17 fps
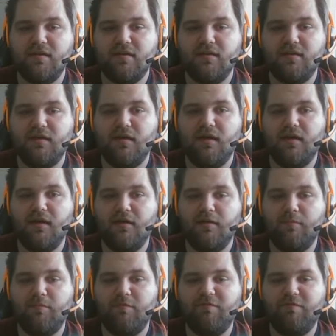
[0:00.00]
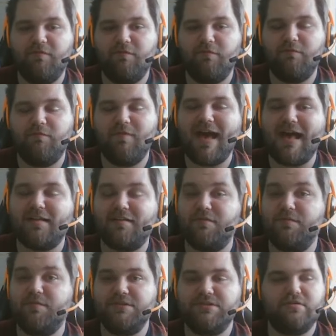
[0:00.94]
a
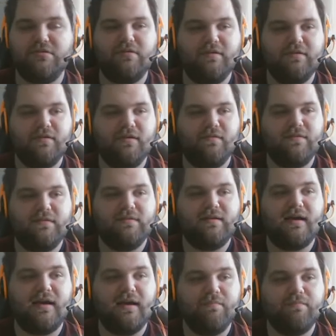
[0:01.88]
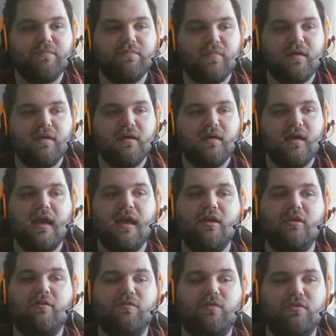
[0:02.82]
vast majority of the time.
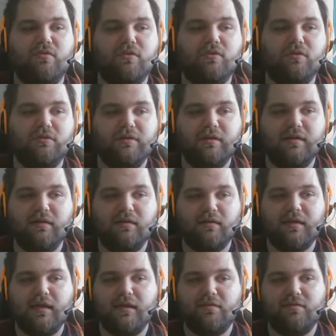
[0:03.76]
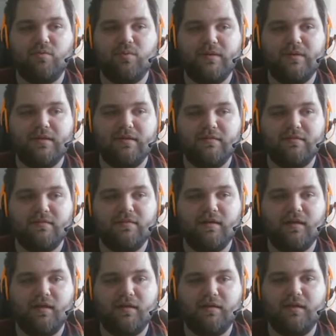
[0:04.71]
And of course all the kings, queens,
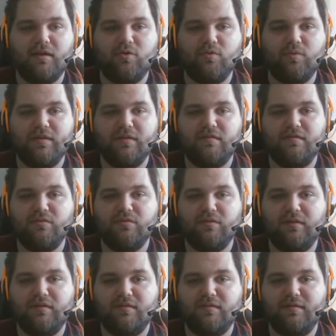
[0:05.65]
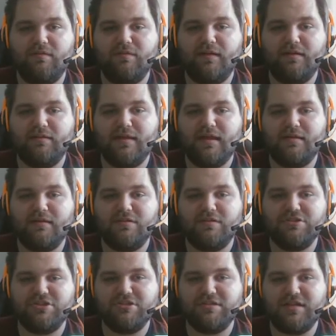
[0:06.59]
king, queen suited and stuff like that
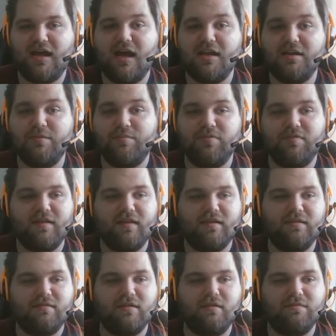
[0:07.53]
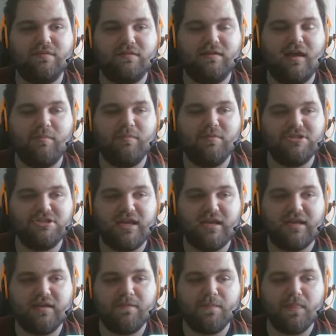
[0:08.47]
is just 100% of the time a
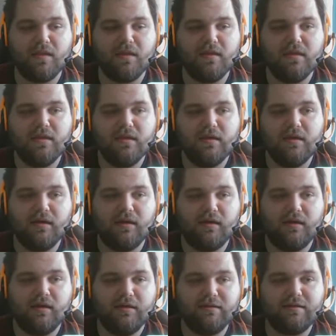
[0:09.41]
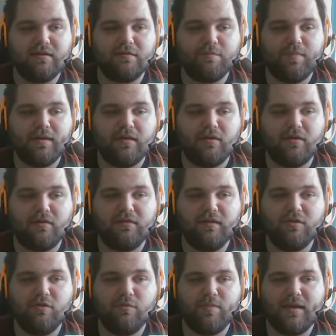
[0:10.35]
check. He does
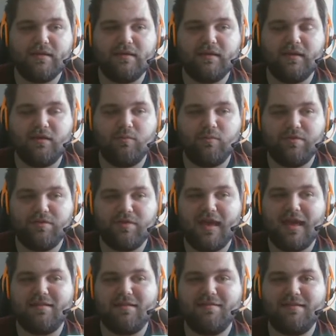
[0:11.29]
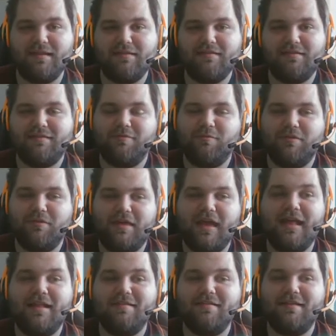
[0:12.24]
continue betting with hands that
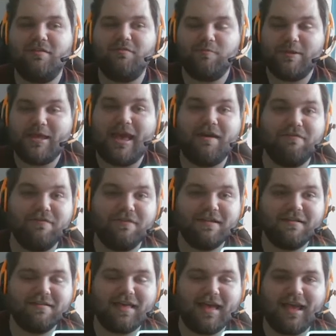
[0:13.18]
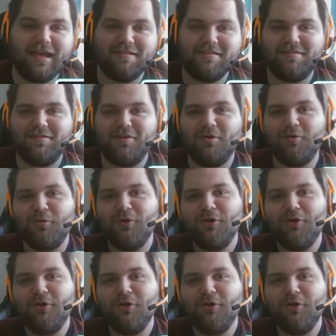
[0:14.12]
we have in this case, so